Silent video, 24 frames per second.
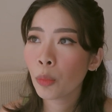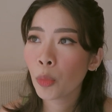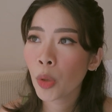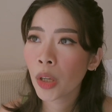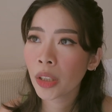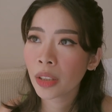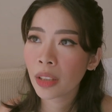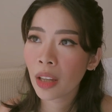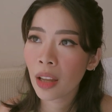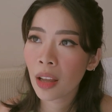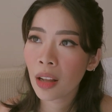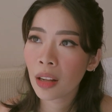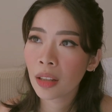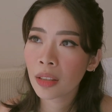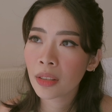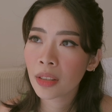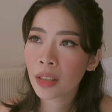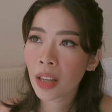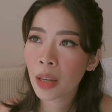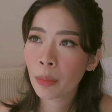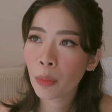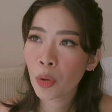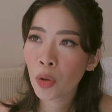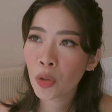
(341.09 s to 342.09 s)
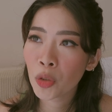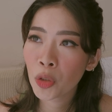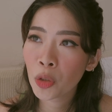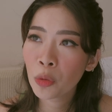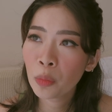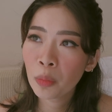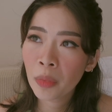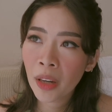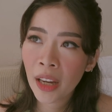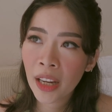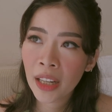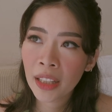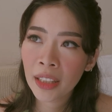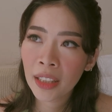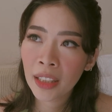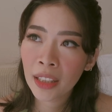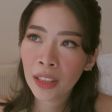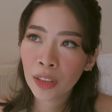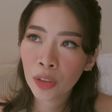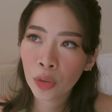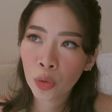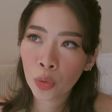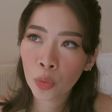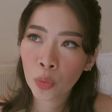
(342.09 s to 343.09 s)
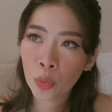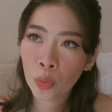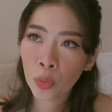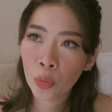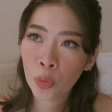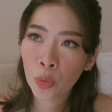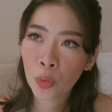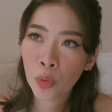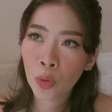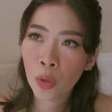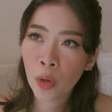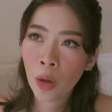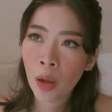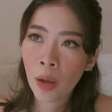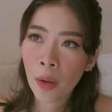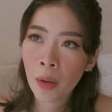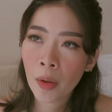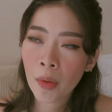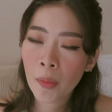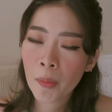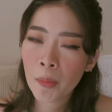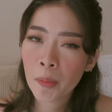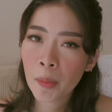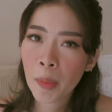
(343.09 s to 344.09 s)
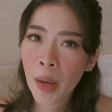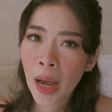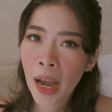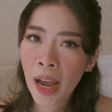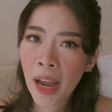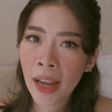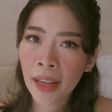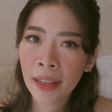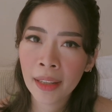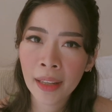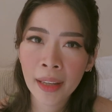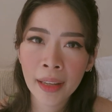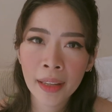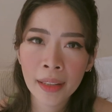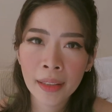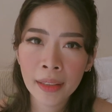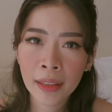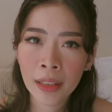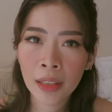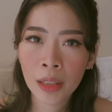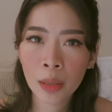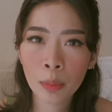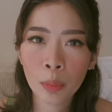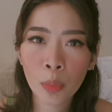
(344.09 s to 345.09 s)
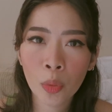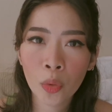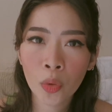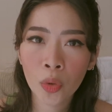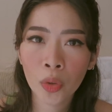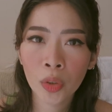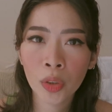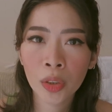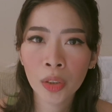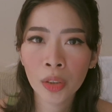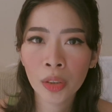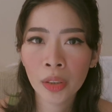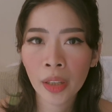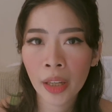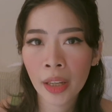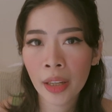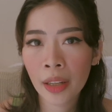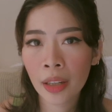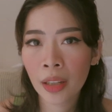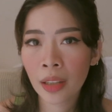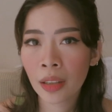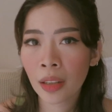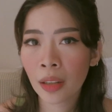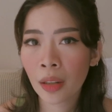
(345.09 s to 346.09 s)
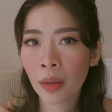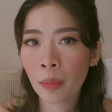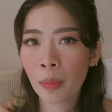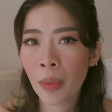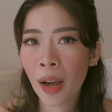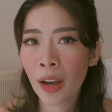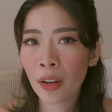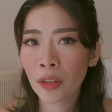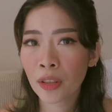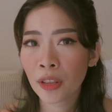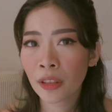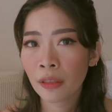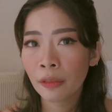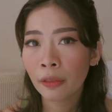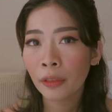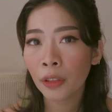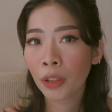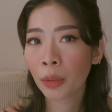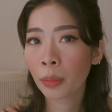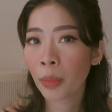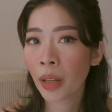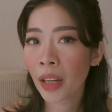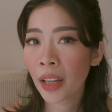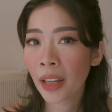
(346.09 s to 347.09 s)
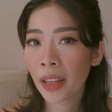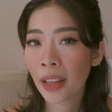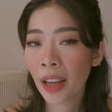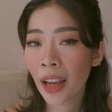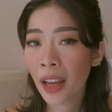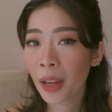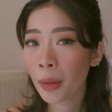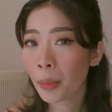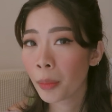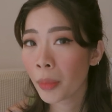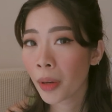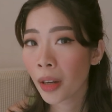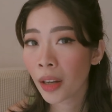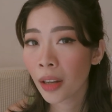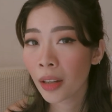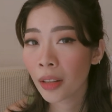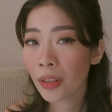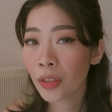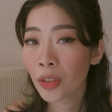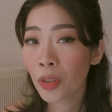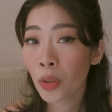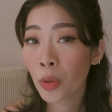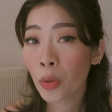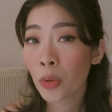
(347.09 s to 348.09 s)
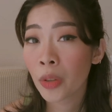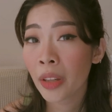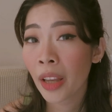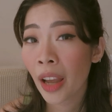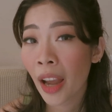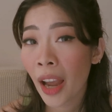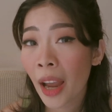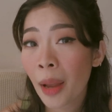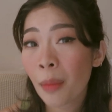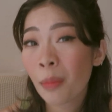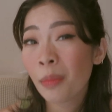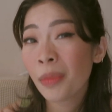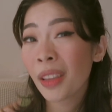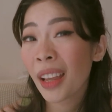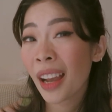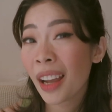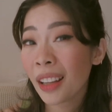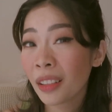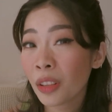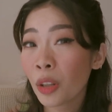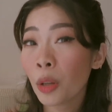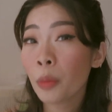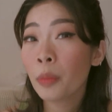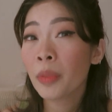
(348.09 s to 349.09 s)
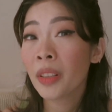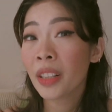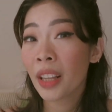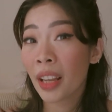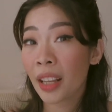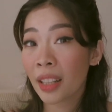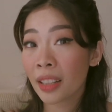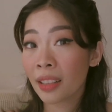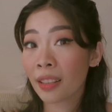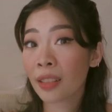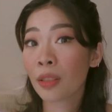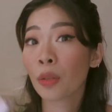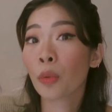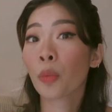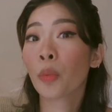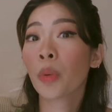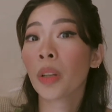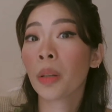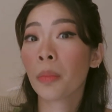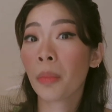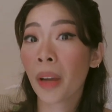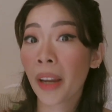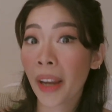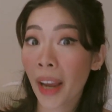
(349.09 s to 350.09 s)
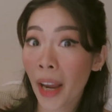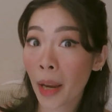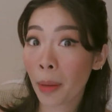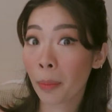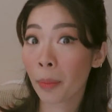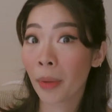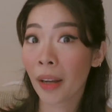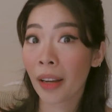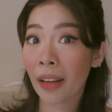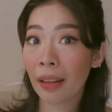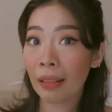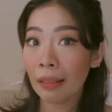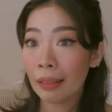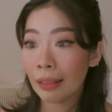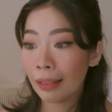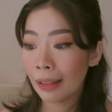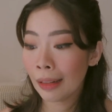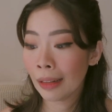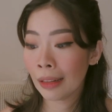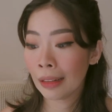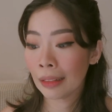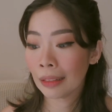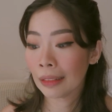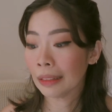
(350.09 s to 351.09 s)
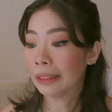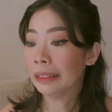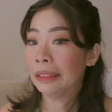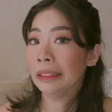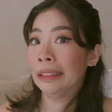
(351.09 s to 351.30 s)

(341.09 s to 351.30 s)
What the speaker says: what else? I'm also planning to buy a keyboard and mouse for my iPad. So yeah, I'm that obsessed with my iPad. Like,